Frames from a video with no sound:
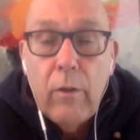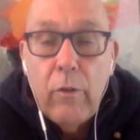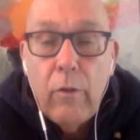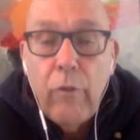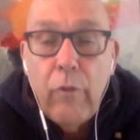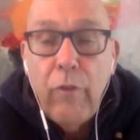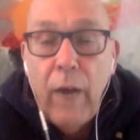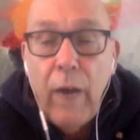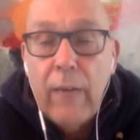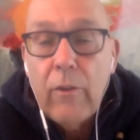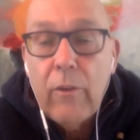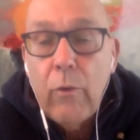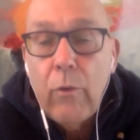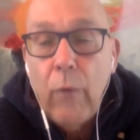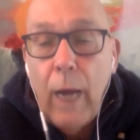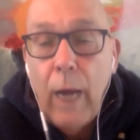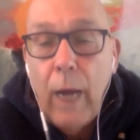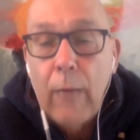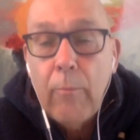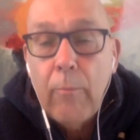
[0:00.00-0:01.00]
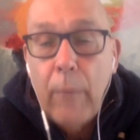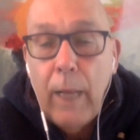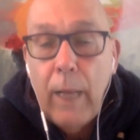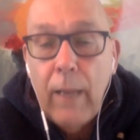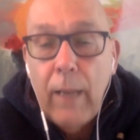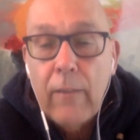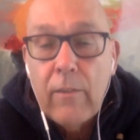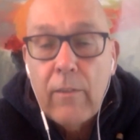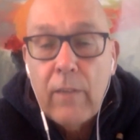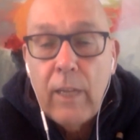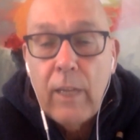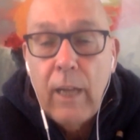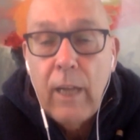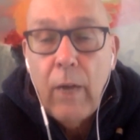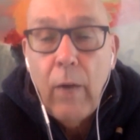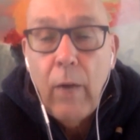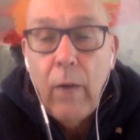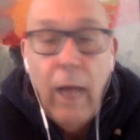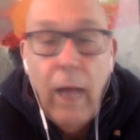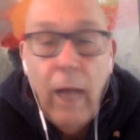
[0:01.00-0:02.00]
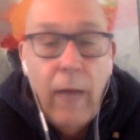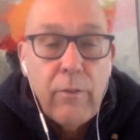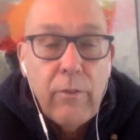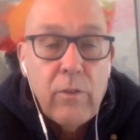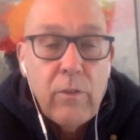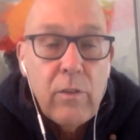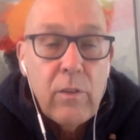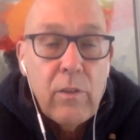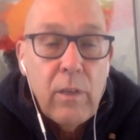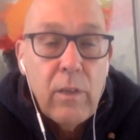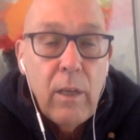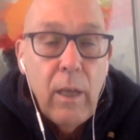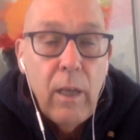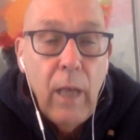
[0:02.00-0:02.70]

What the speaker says: to find the right balance in our lives.